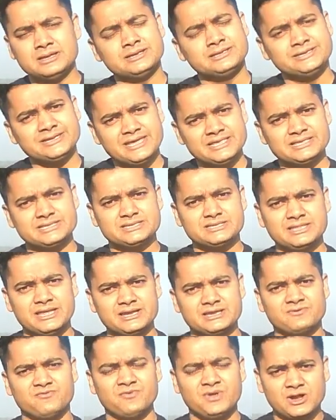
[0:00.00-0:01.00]
tense
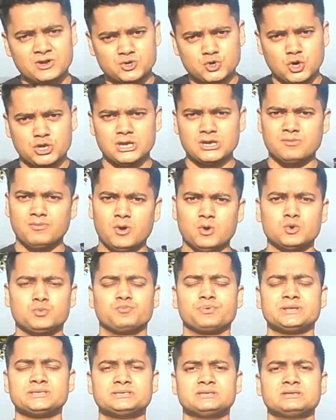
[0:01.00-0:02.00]
that we are talking about,
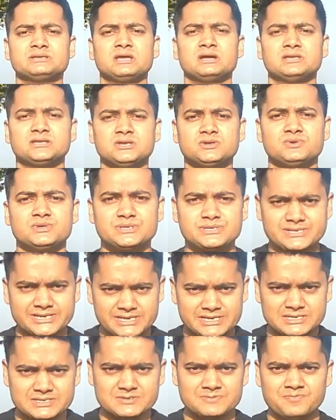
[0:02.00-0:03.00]
present continuous
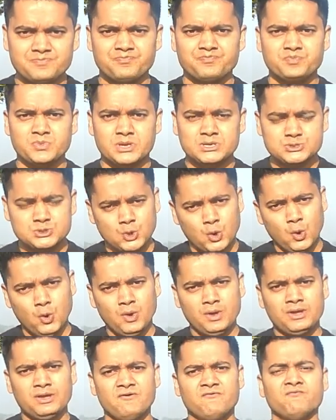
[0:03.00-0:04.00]
tense. So
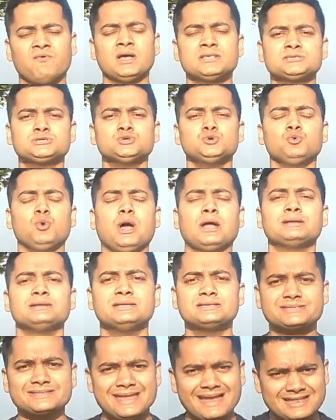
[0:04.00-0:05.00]
once you
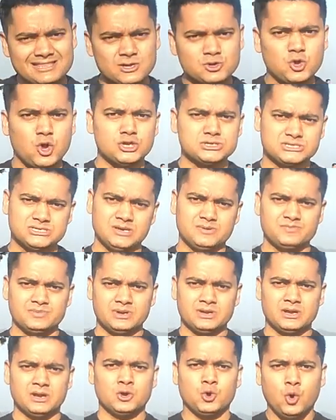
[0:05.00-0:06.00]
understand the concept,
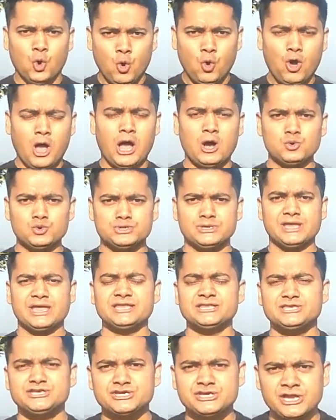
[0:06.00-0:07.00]
go out
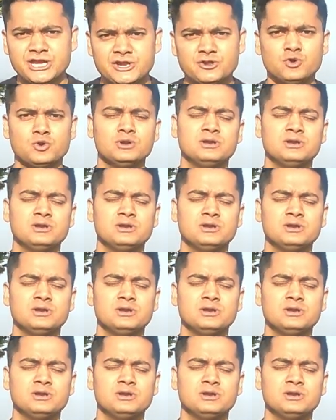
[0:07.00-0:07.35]
and share your